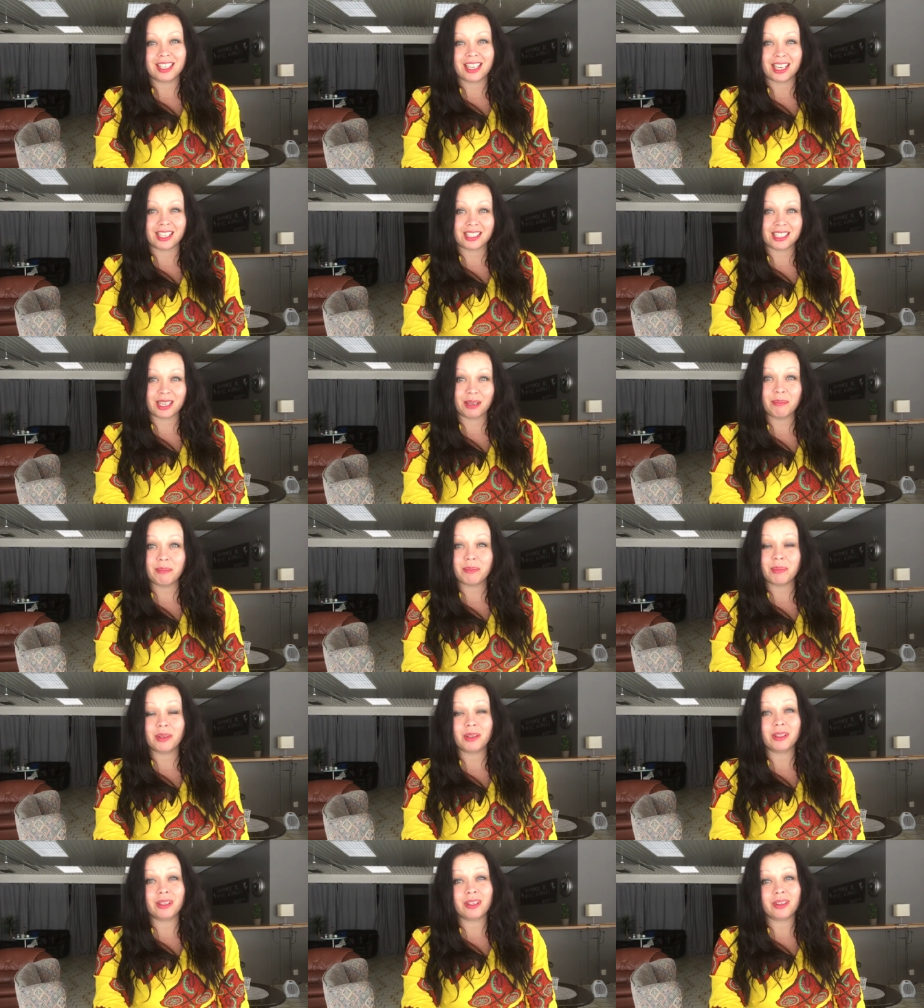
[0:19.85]
a
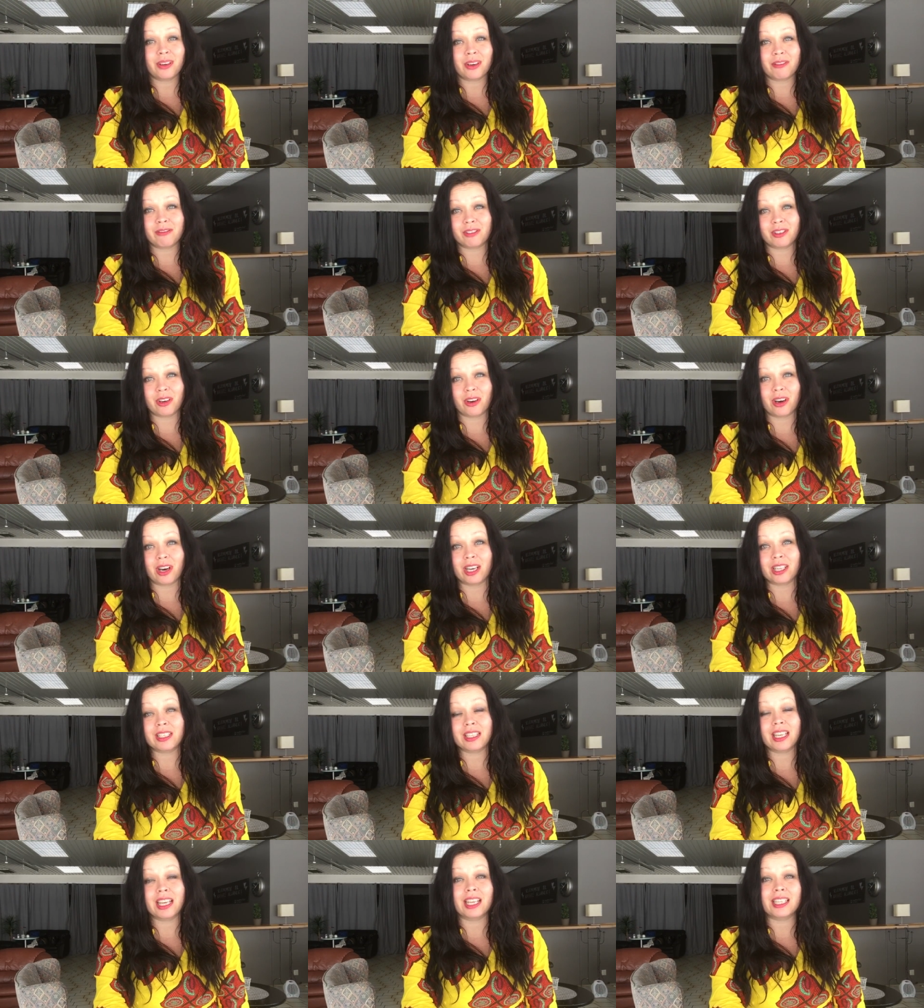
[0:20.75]
temple of
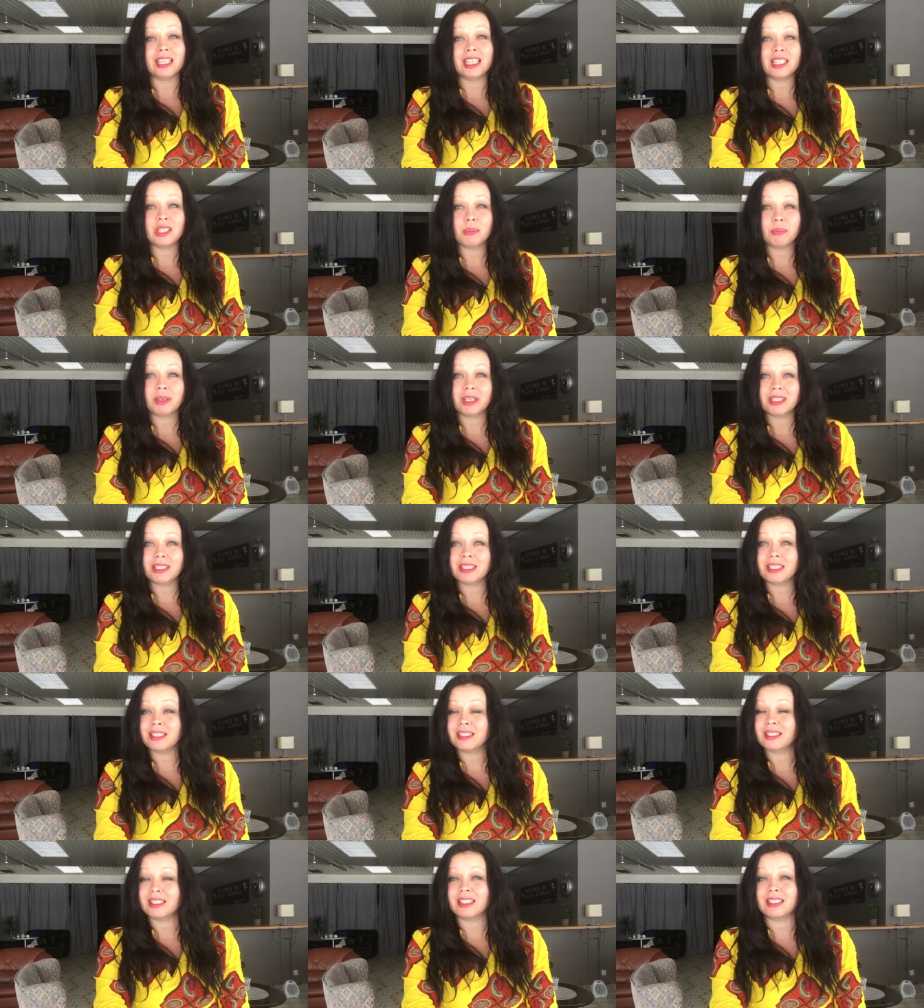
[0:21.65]
God and His
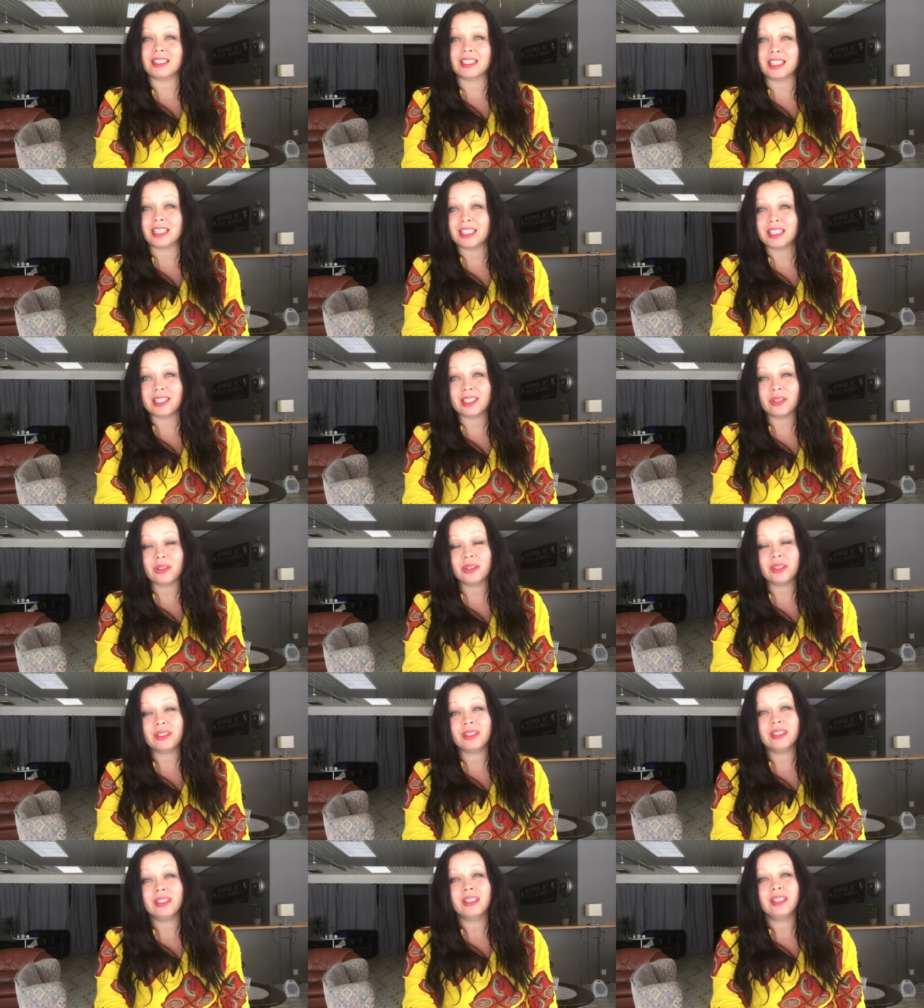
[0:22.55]
presence is in
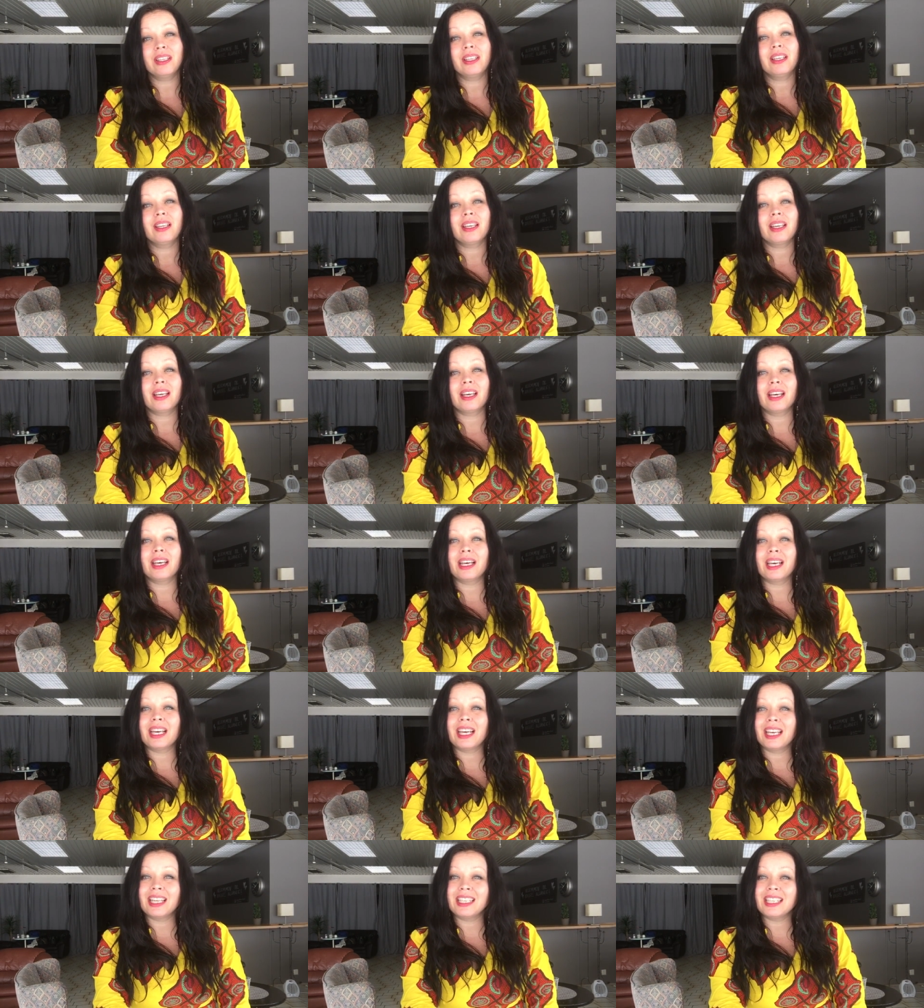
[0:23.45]
you
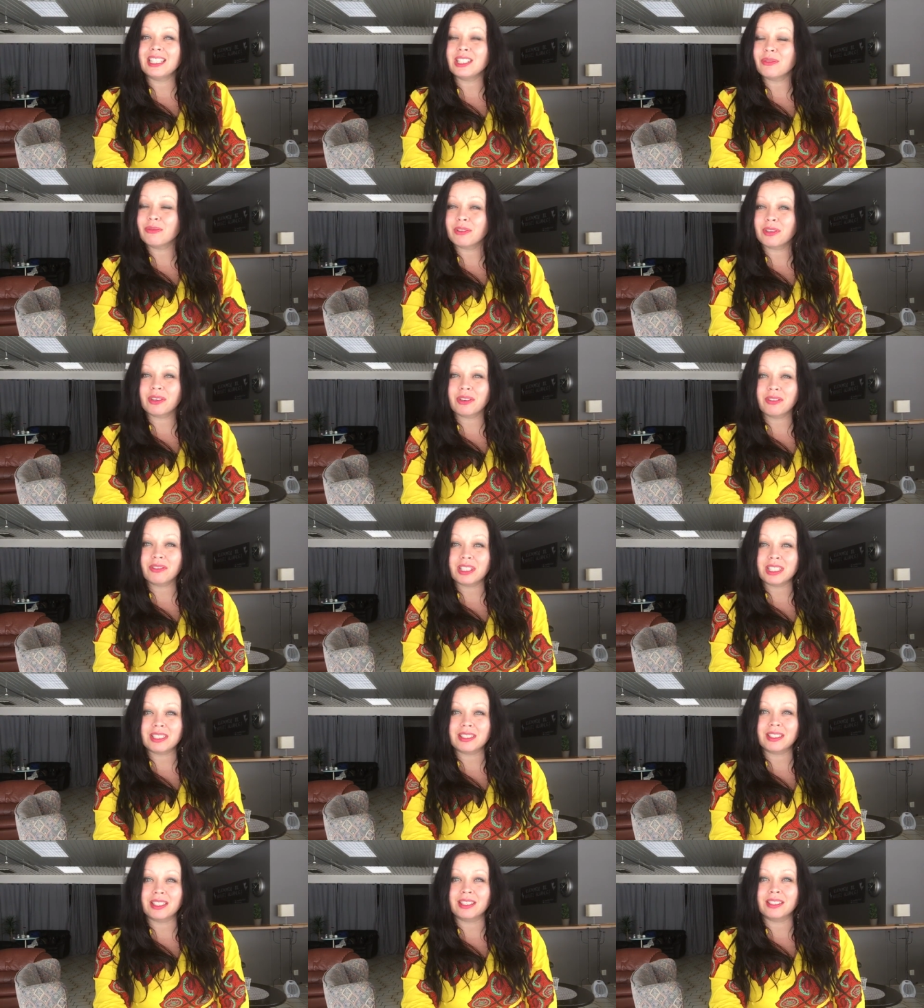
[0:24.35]
uh, and it's for a
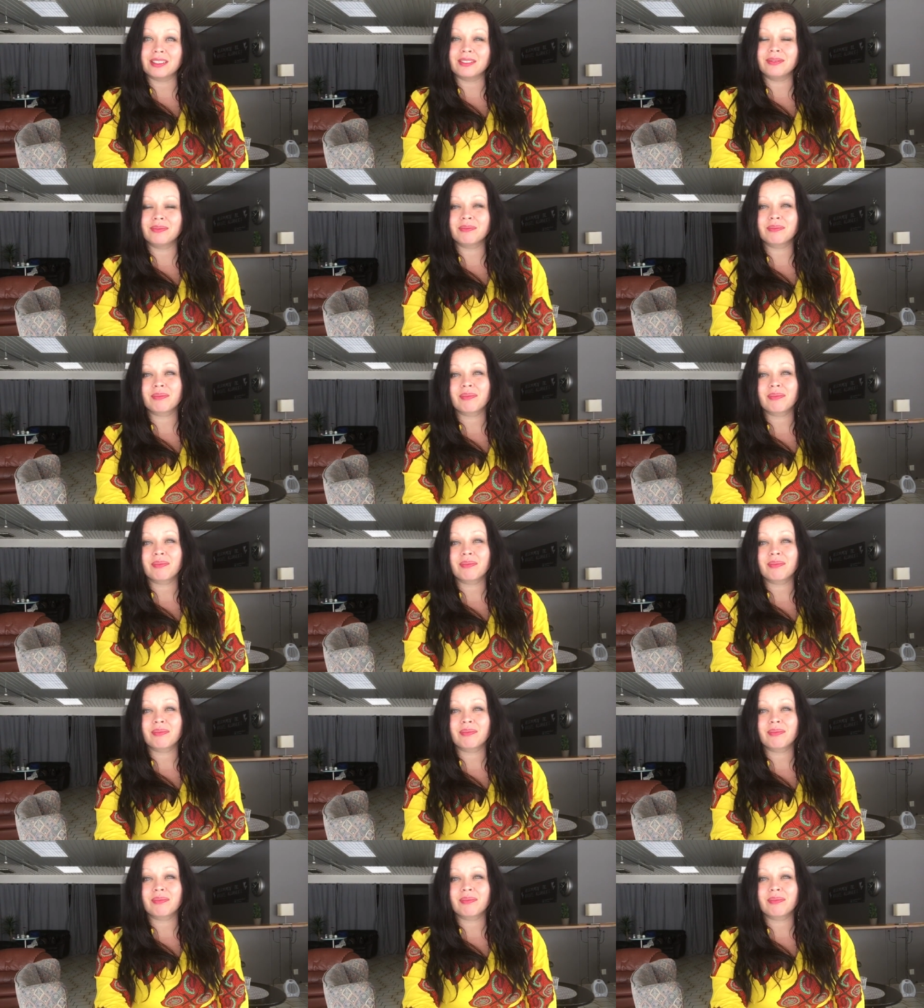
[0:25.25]
reason.